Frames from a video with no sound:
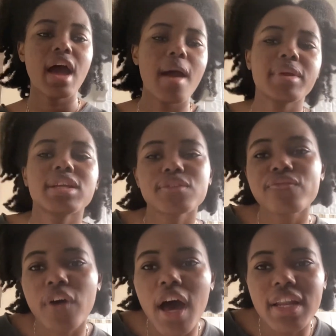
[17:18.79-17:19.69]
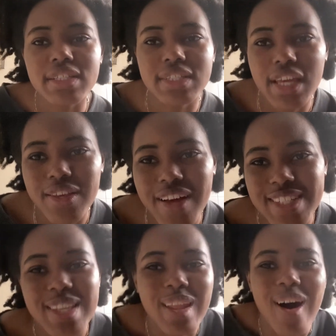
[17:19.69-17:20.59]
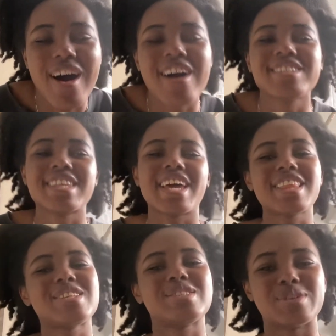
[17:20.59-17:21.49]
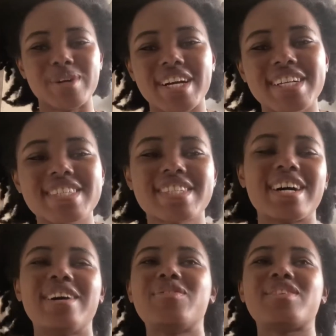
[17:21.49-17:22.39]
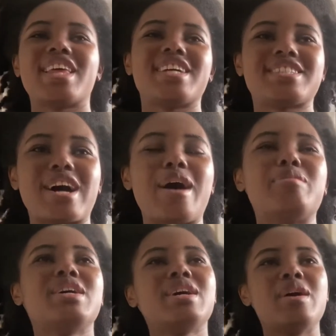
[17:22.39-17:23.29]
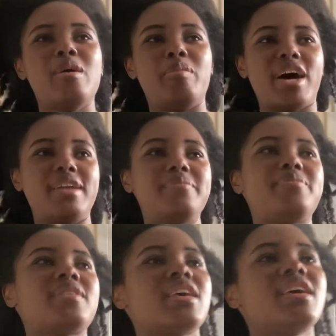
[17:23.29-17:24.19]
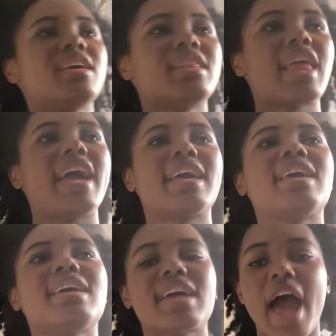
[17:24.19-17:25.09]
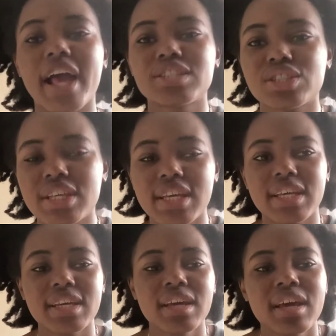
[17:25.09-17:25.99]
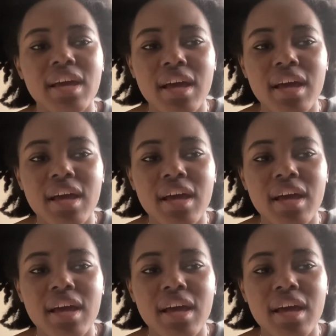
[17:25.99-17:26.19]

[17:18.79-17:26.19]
I mean, it's fun to take you guys along to like the store and stuff and like shop, but like actually,